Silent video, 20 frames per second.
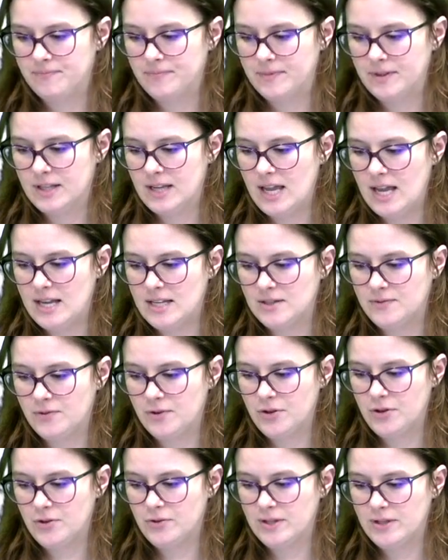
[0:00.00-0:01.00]
case for
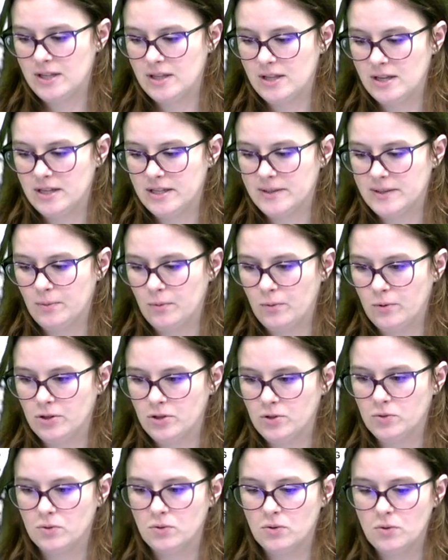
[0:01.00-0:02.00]
using the Explore
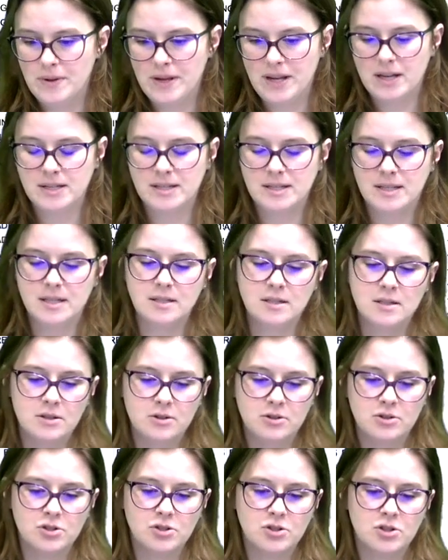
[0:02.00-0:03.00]
tool because
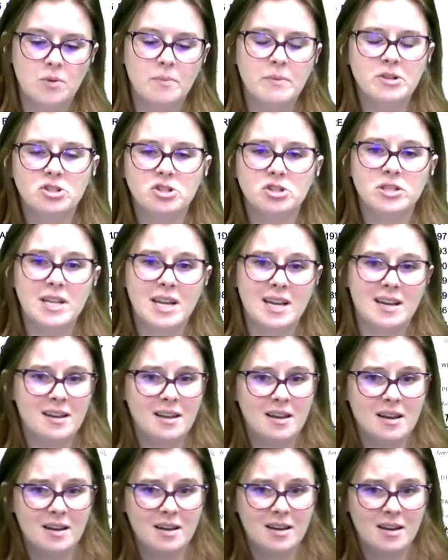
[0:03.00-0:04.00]
there's so much data
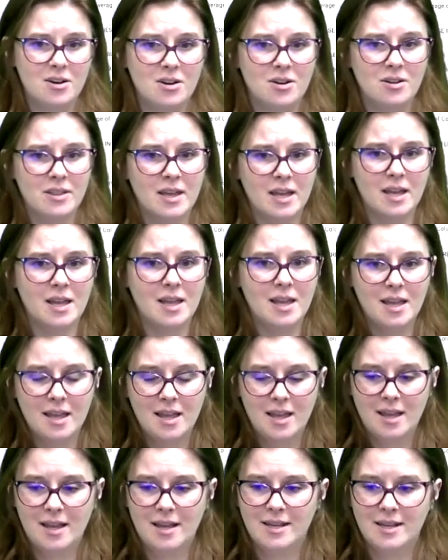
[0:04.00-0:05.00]
in here that
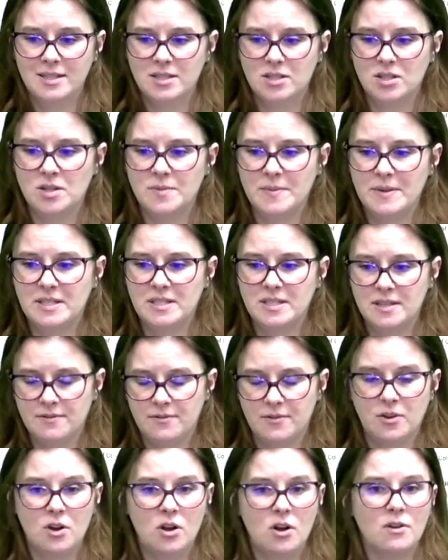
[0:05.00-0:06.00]
it's going to be
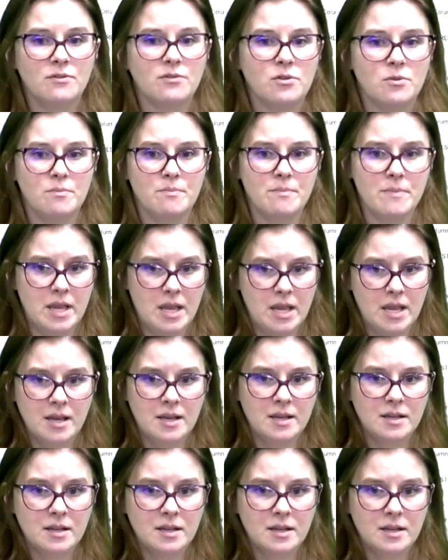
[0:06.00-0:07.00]
difficult for
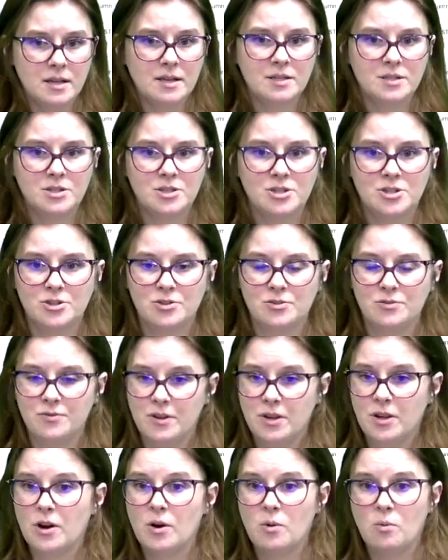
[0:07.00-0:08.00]
me to
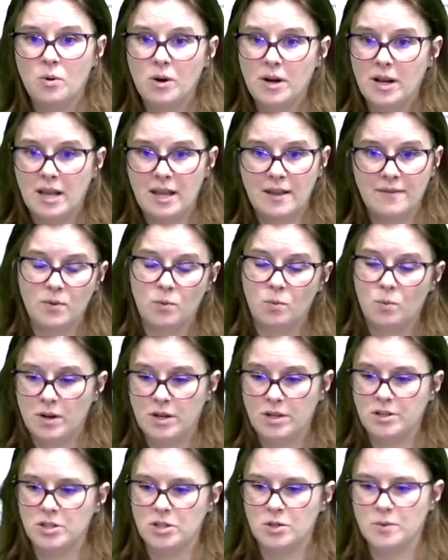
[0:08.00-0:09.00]
figure out what I even want
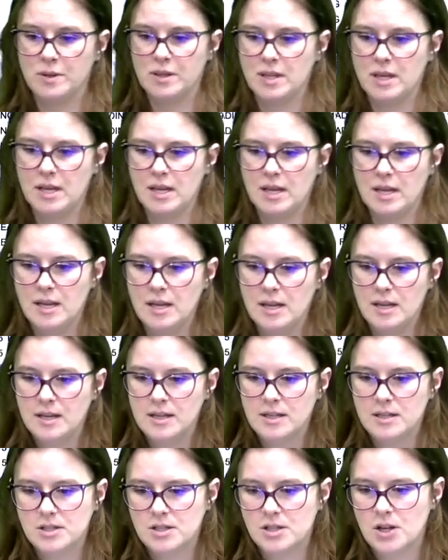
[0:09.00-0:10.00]
to do with it.
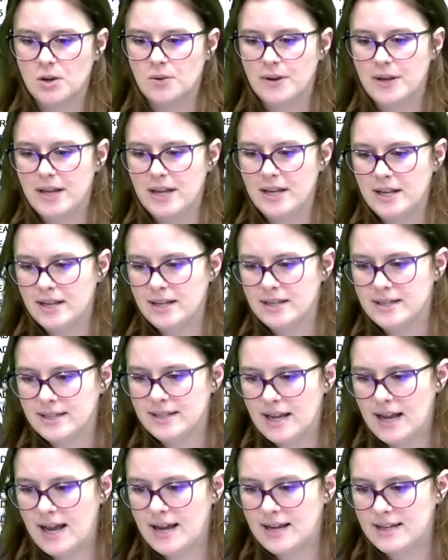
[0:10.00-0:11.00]
So it is
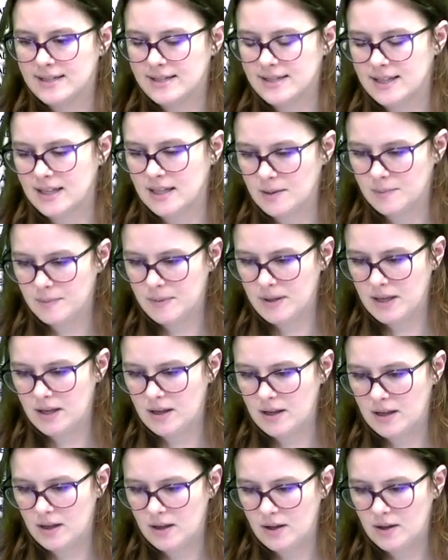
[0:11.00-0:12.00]
asking
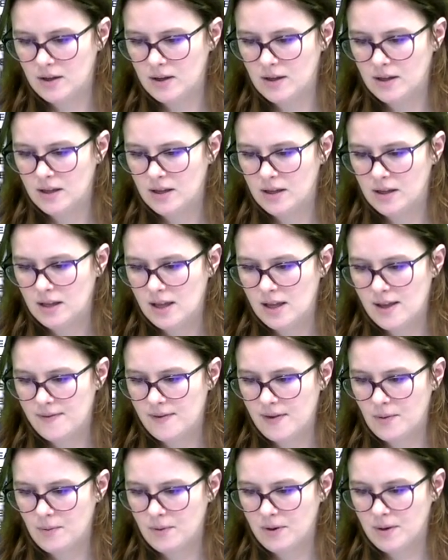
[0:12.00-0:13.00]
me if
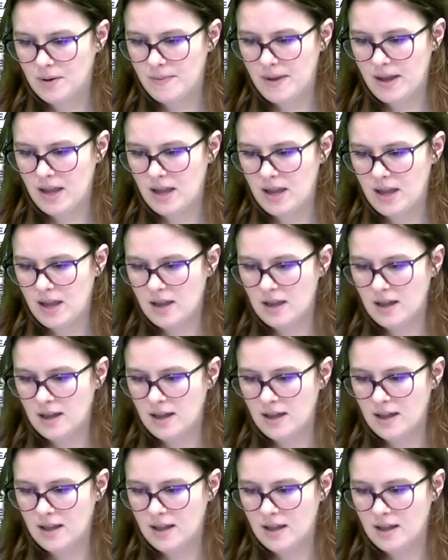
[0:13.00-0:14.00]
I want to make
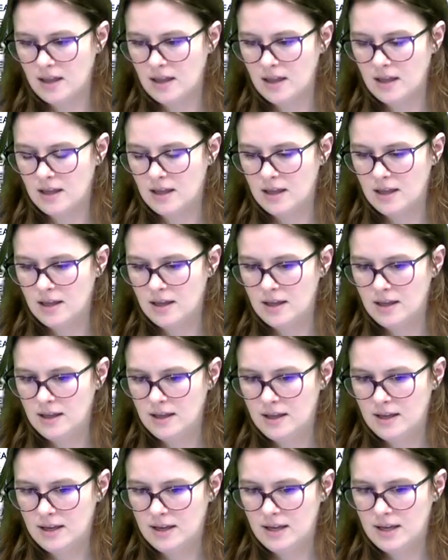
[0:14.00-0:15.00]

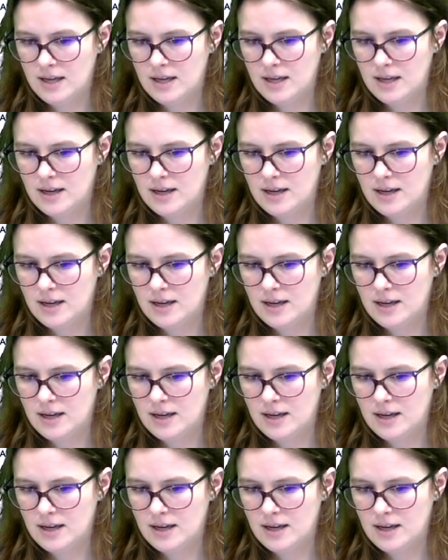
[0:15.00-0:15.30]
a